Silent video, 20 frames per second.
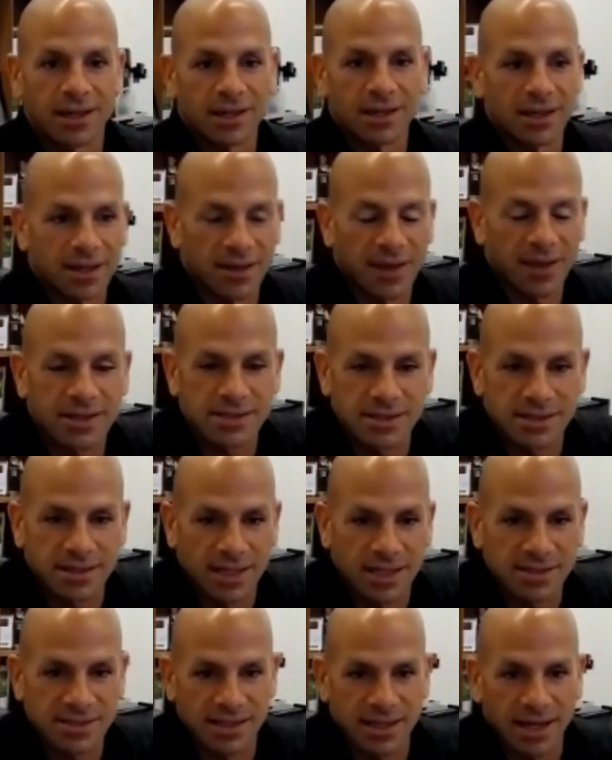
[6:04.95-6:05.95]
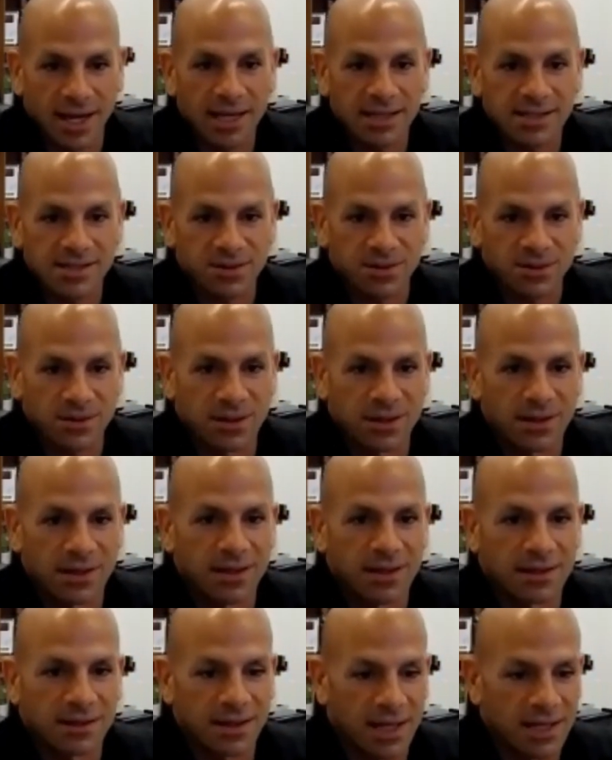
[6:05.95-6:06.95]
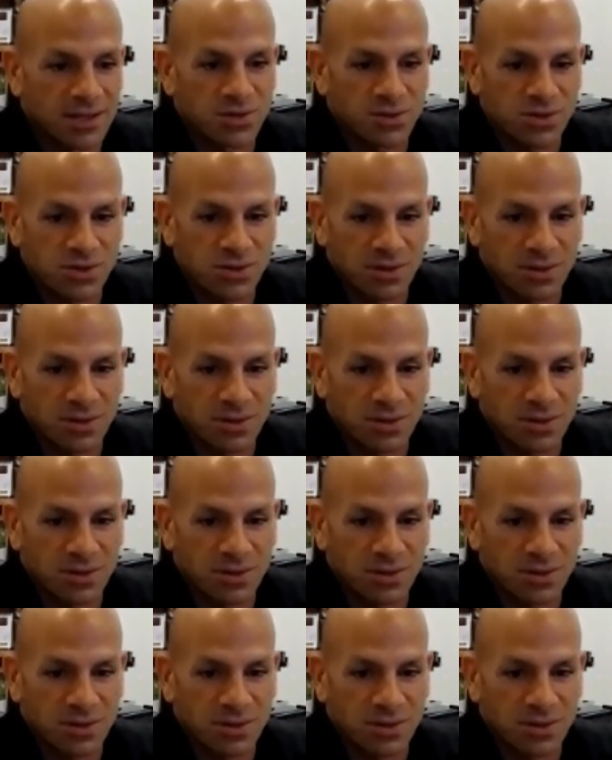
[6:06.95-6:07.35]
Like that's the answer. The answer